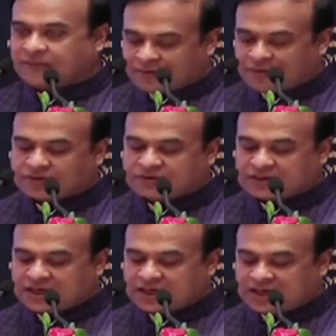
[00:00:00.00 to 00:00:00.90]
course
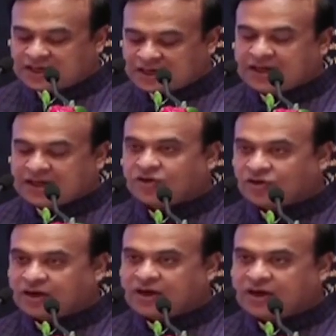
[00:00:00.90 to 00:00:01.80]
the
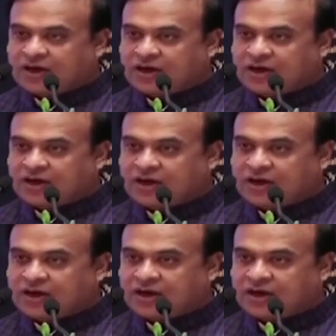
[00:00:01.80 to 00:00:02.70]
donor like
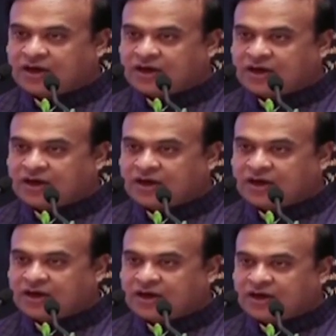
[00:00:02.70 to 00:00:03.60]
Sri Binod
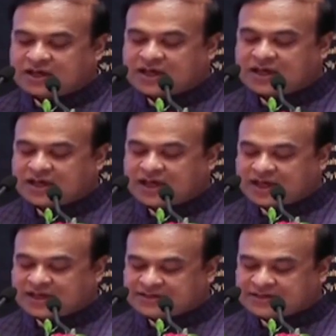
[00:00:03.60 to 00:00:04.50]
Khosla,
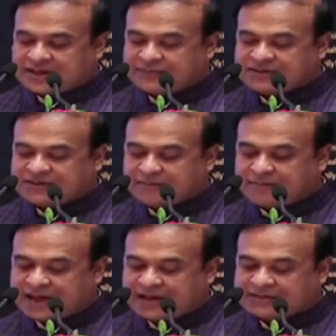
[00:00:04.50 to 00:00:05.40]
HDFC
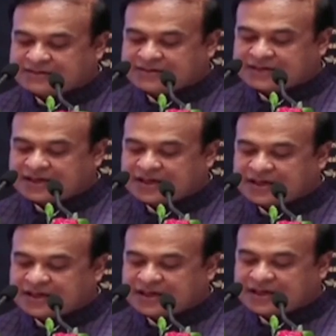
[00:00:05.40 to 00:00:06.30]
banks,
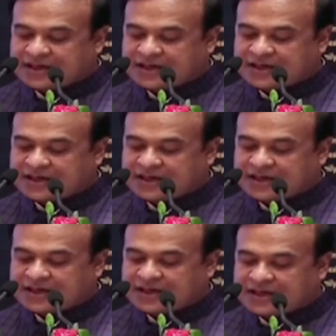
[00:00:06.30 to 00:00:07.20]
Google crowd,
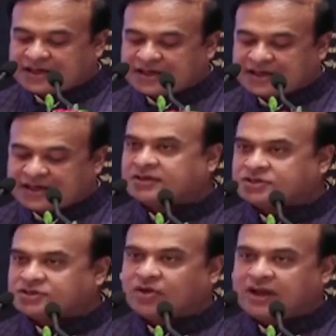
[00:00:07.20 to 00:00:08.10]
and
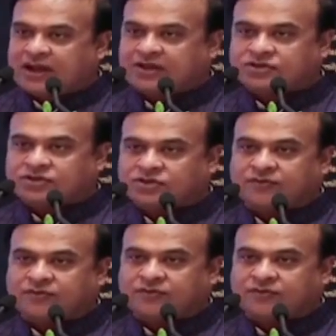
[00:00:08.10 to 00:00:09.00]
so on and so
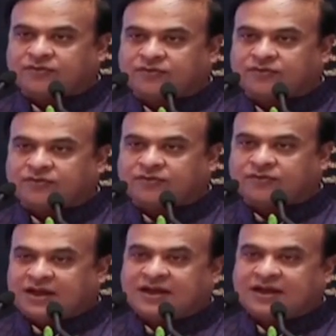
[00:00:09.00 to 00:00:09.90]
forth, because
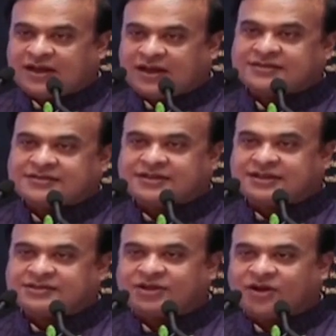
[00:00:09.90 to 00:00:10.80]
the list is
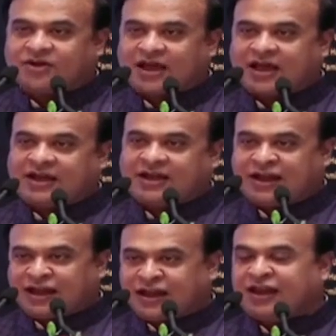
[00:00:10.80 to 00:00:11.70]
long. And in
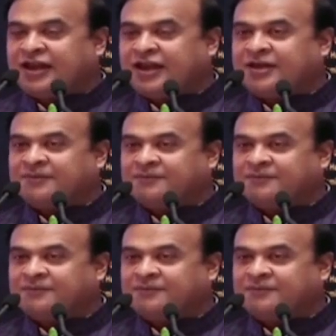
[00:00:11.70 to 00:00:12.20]
India